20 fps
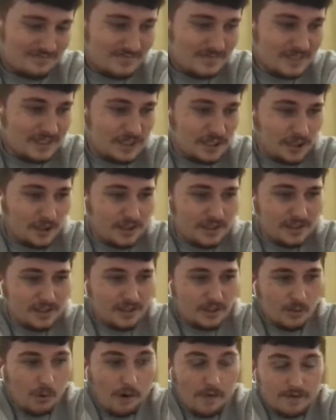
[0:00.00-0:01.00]

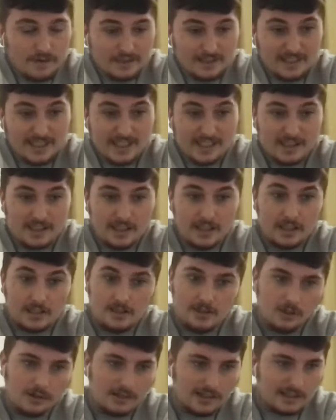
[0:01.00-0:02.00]
You often get
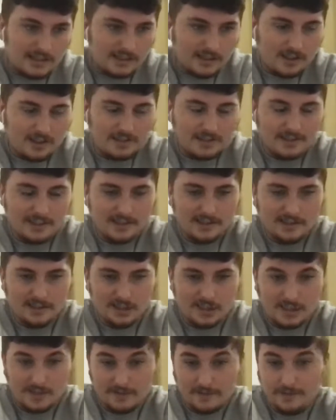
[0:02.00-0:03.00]
non-league sides against each
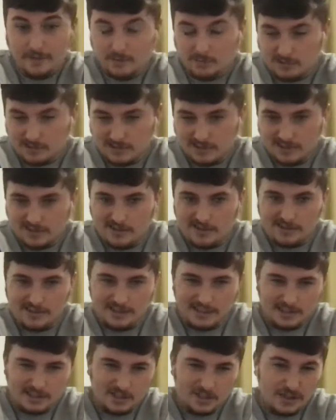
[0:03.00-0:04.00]
other, football league sides
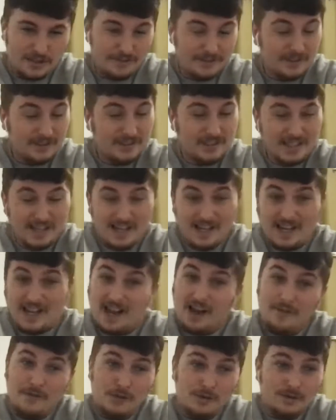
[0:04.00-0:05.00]
against each other.
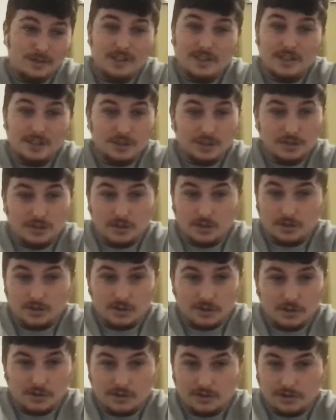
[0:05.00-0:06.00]
Unfortunately, it's just sod's
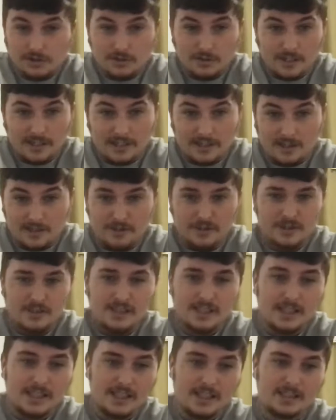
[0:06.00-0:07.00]
law. It's just the way it goes.
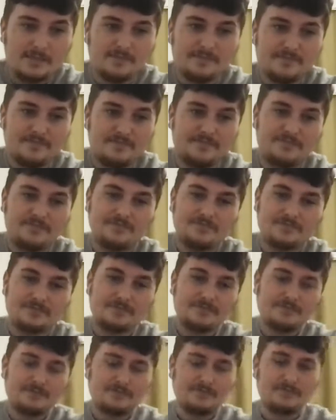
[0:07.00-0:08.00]

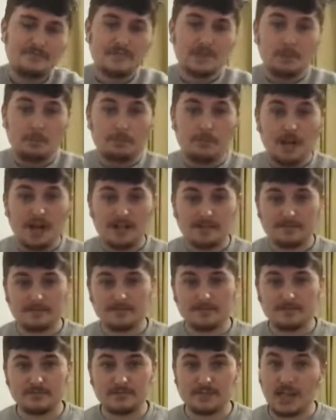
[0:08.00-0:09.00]
But
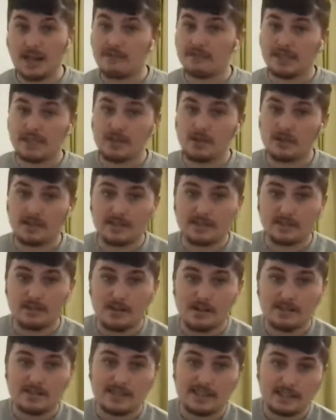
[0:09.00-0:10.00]
guaranteed non-league
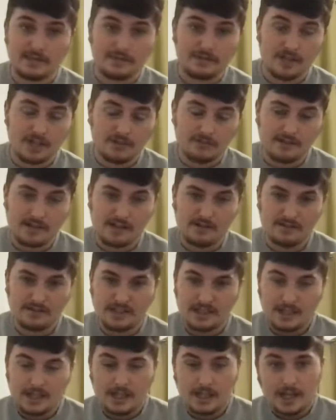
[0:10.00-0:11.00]
sides in the third round,
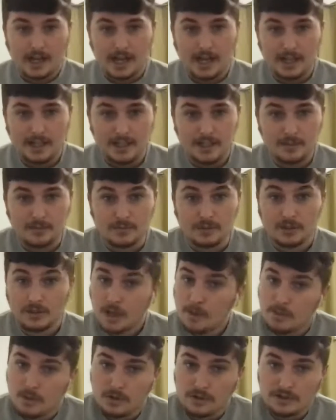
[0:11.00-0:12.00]
and a
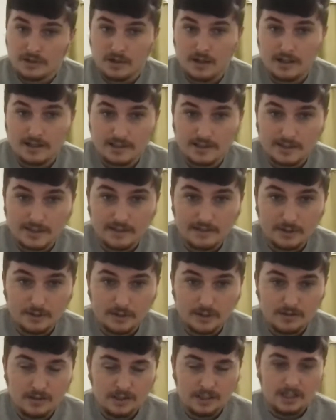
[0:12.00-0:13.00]
couple of good ties in there as
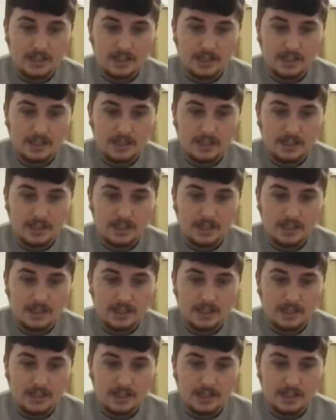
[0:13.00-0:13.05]
well.